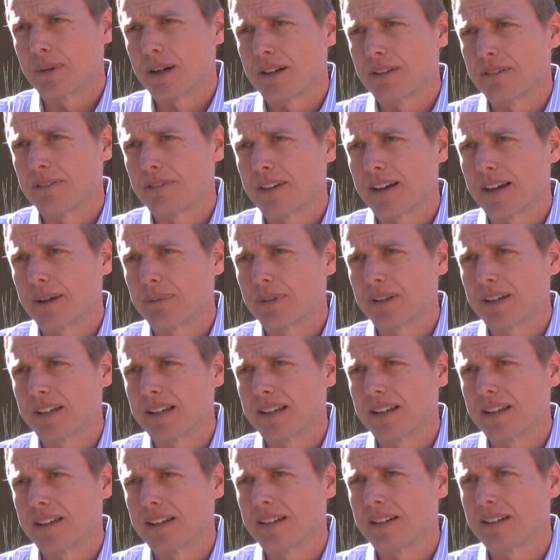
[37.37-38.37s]
my
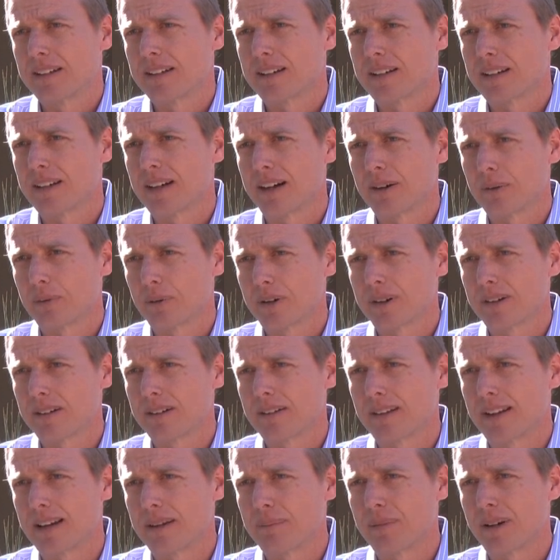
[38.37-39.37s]
family got
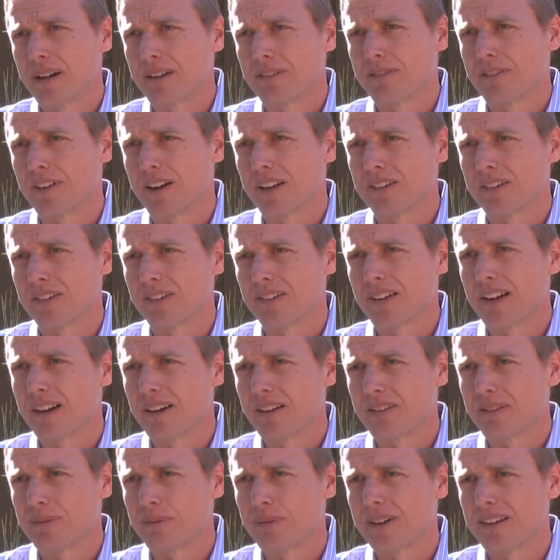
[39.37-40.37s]
word that my father's
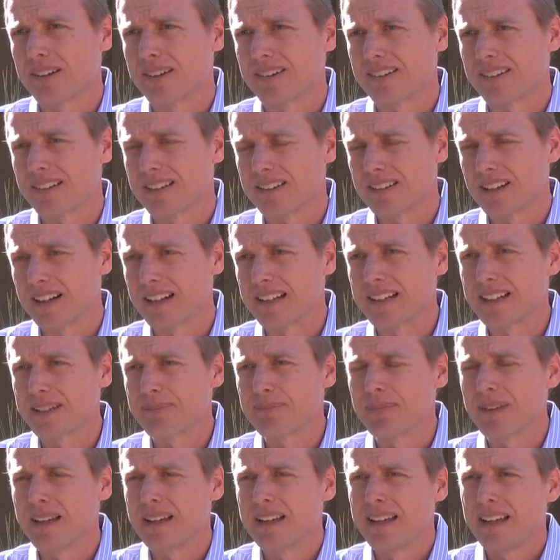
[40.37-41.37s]
health was
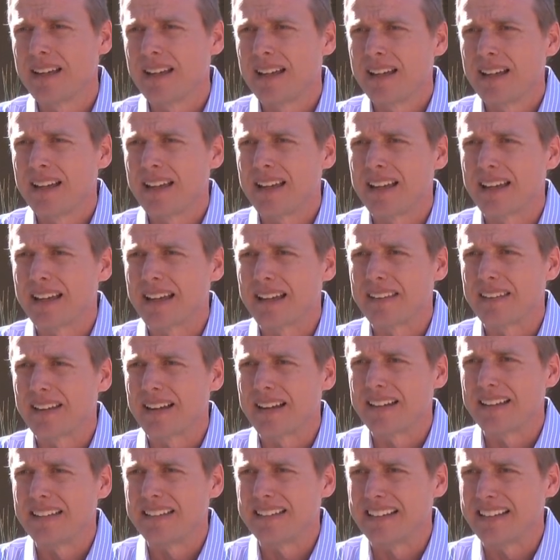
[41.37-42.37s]
declining and
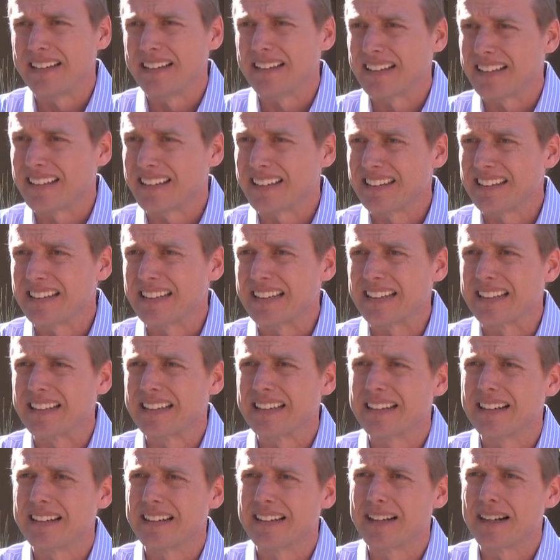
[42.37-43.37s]
that he needed a kidney.
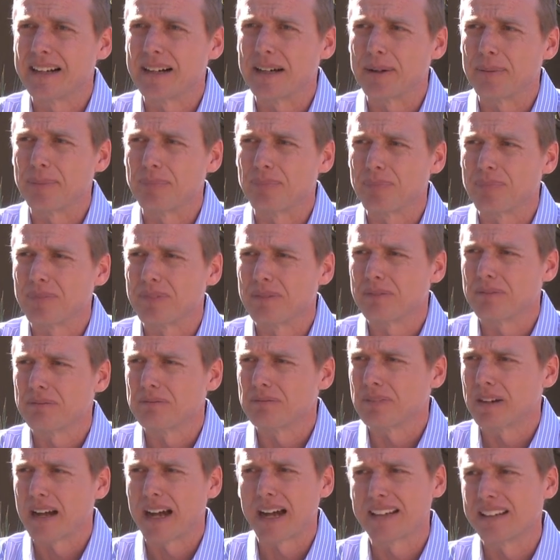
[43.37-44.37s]

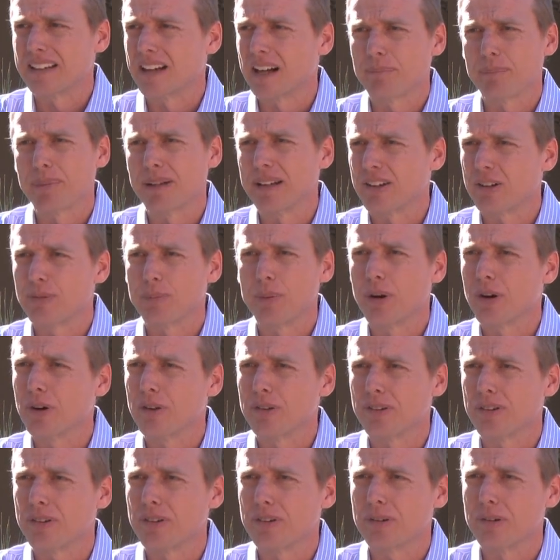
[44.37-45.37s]
I had not been
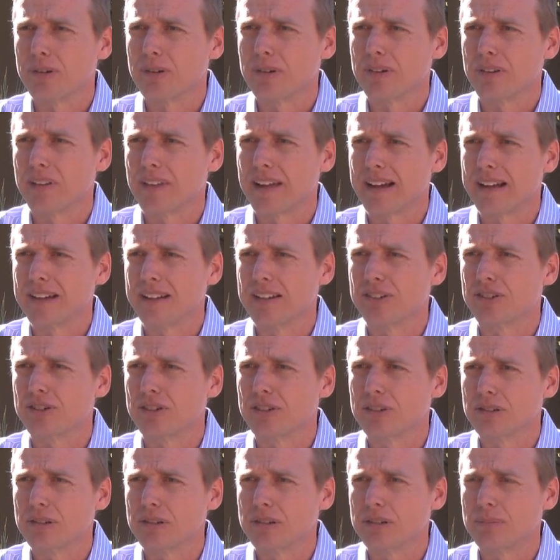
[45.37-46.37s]
exposed to that
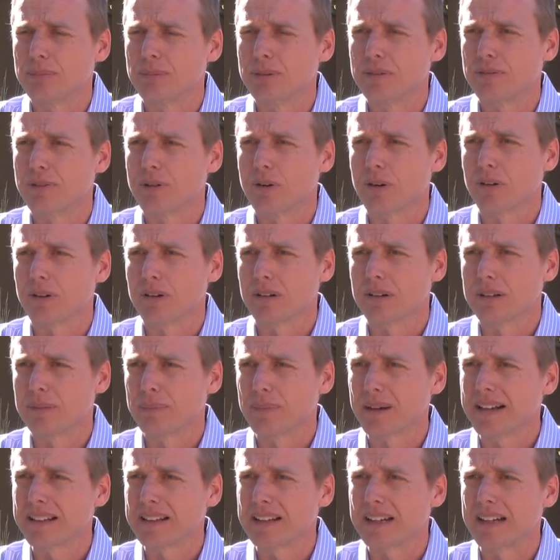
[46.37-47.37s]
issue before in
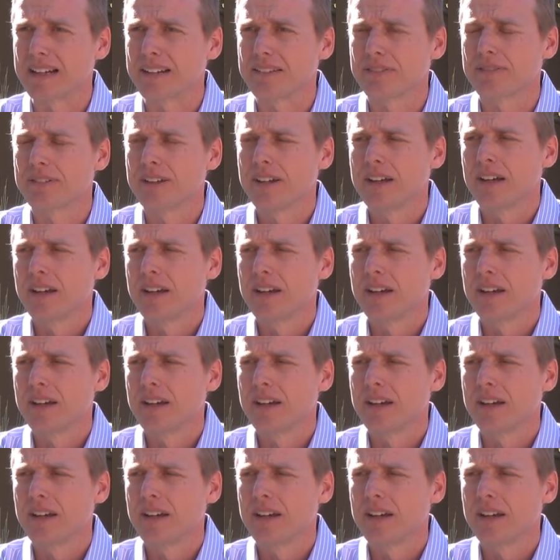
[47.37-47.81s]
my life,